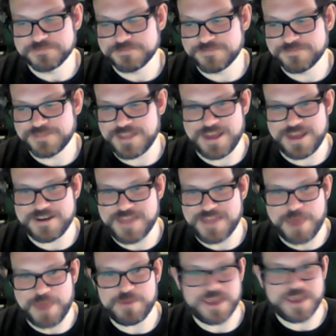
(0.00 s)
then
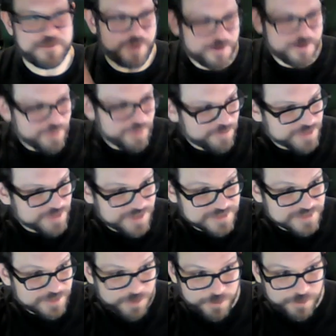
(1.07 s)
that became part of my routine,
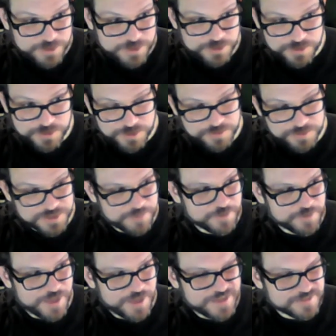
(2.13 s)
as I'd always use those same
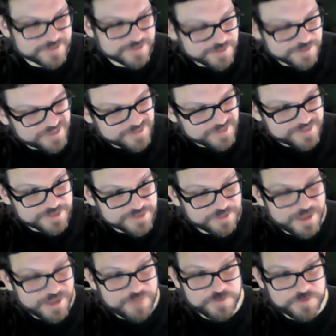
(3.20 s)
glasses. And I still
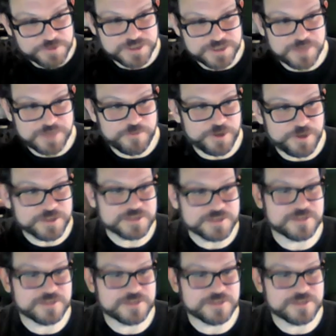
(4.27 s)
have those same ones,